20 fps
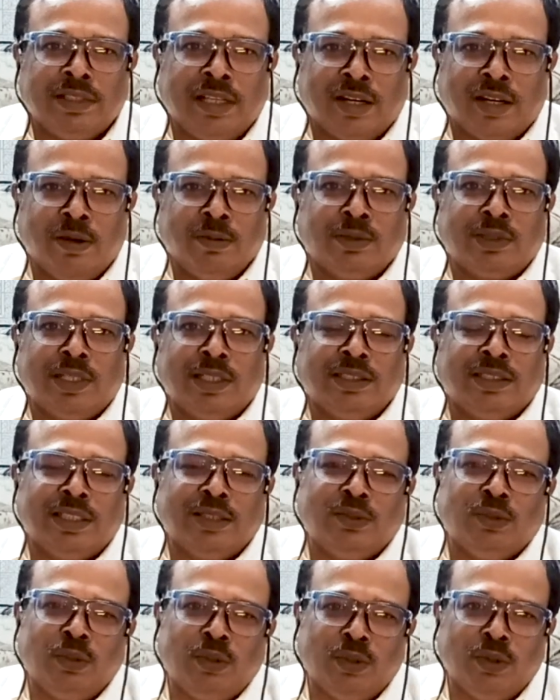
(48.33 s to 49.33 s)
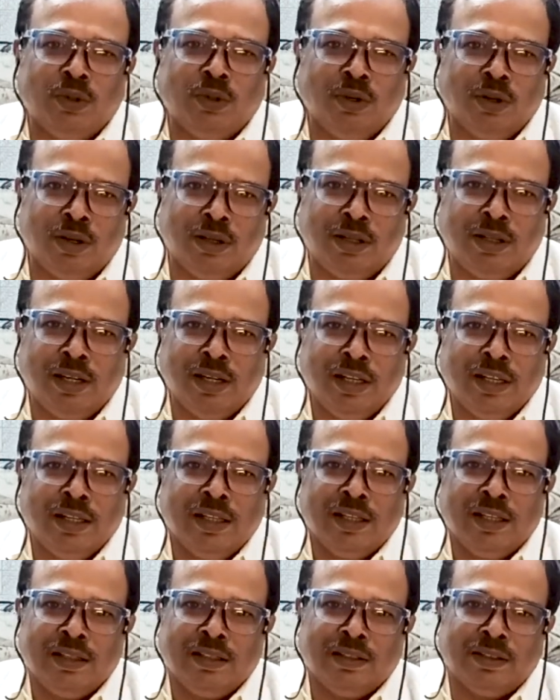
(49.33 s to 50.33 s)
circumstances, we could not
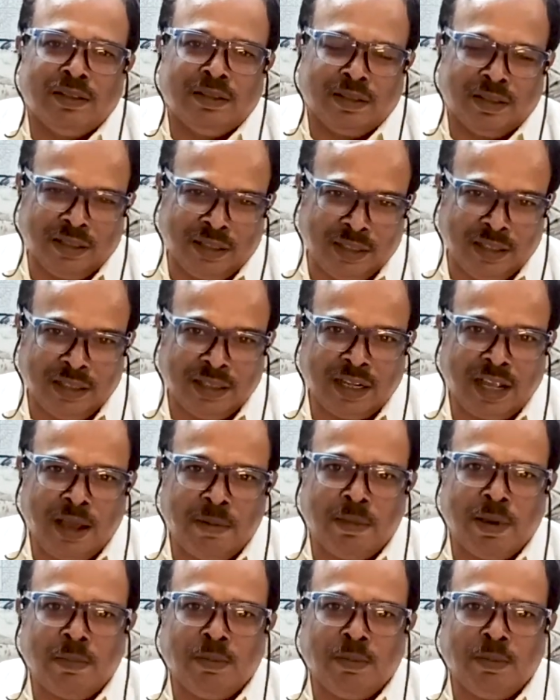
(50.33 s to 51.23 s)
come